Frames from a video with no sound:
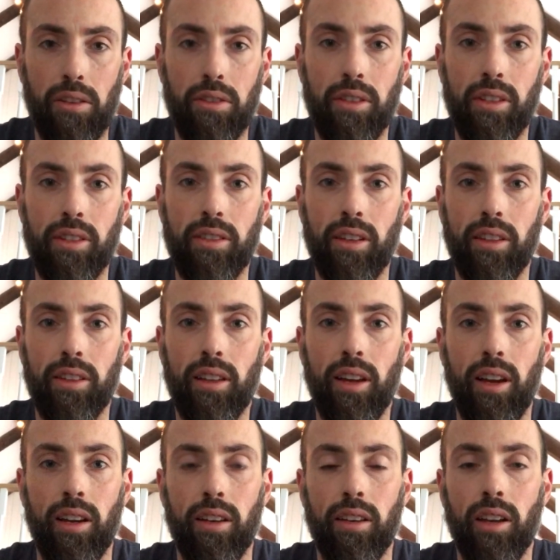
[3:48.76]
things like
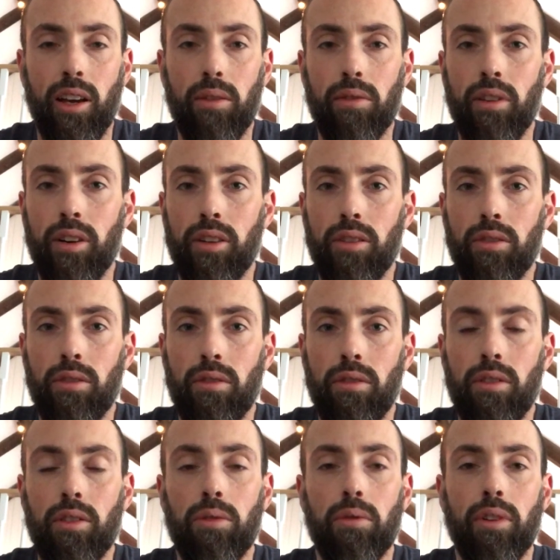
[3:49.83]
that, I would argue
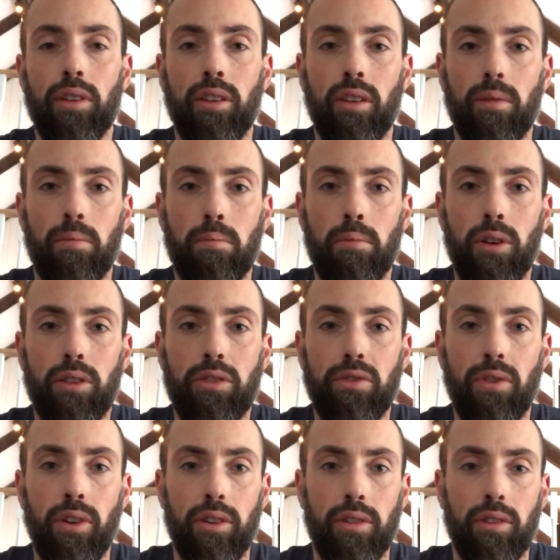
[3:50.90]
you will end up much
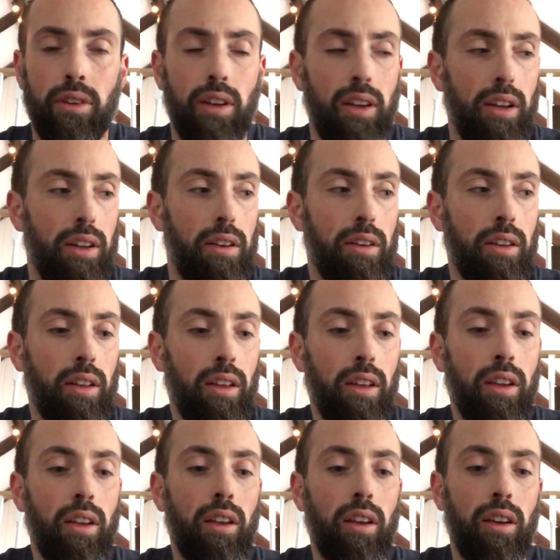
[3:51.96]
farther ahead.
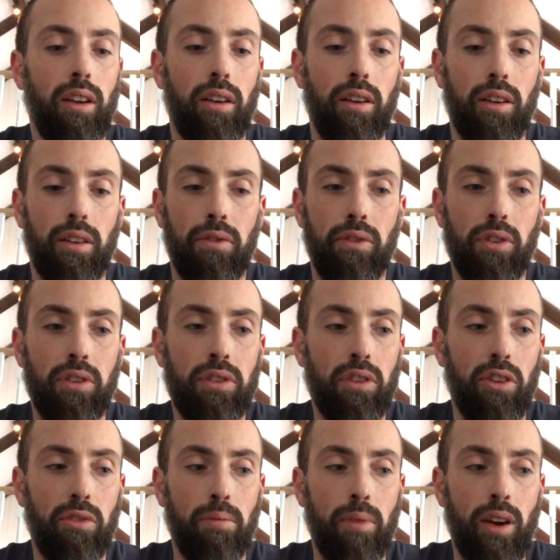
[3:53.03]
If you're
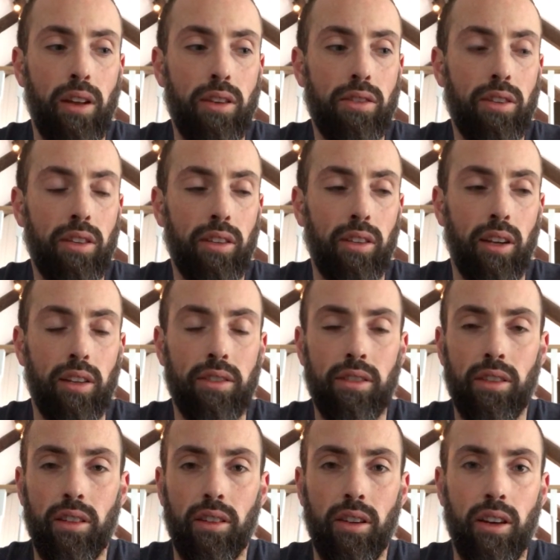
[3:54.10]
self-managing, I
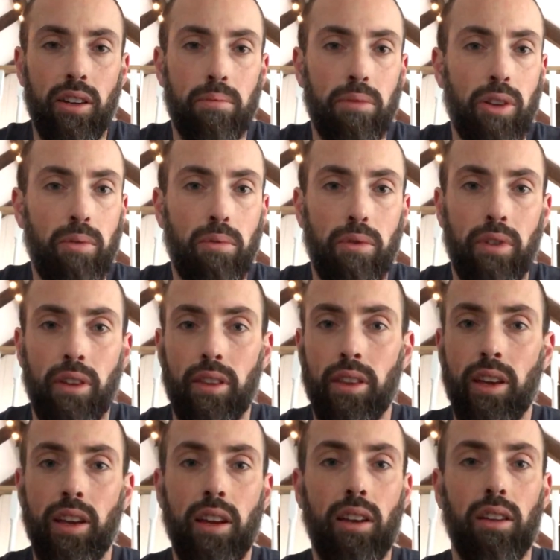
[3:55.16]
see a lot of people that
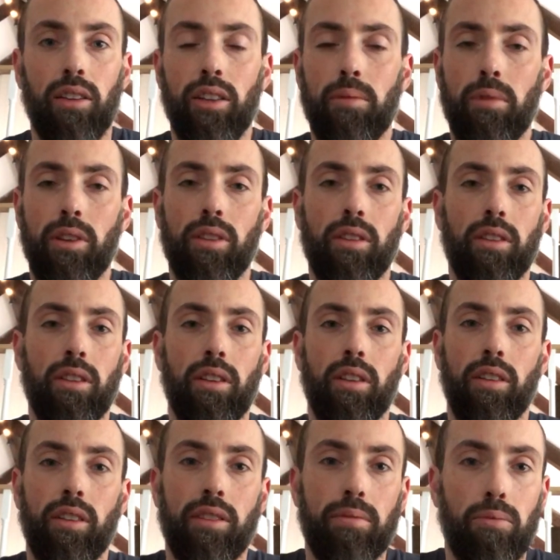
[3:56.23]
they hit a limit.
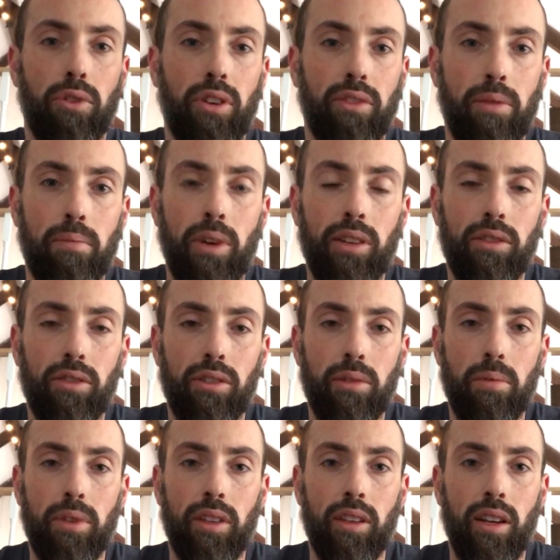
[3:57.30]
It's more of a mental
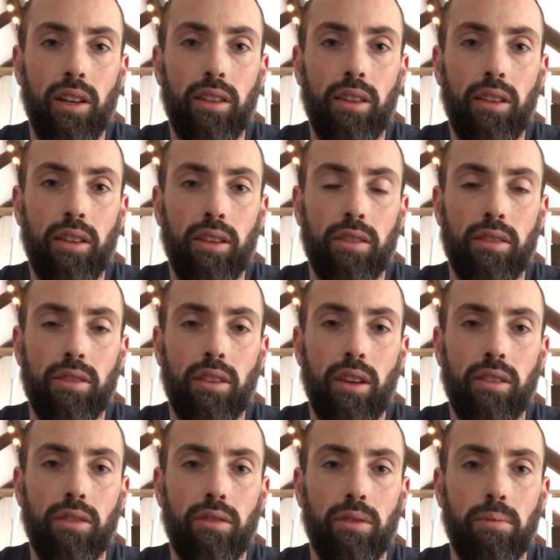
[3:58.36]
limit than anything on the
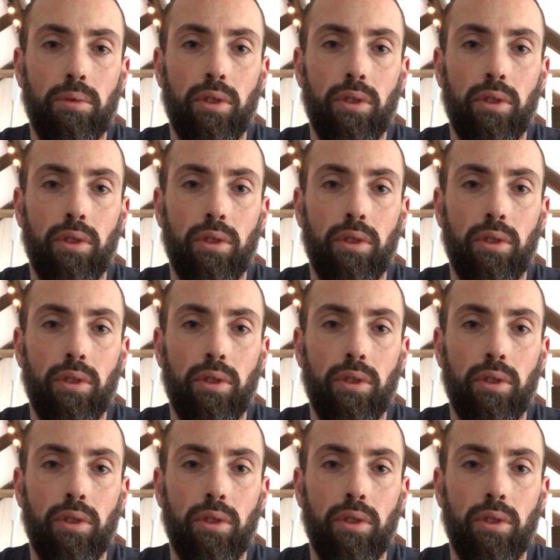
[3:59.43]
size of their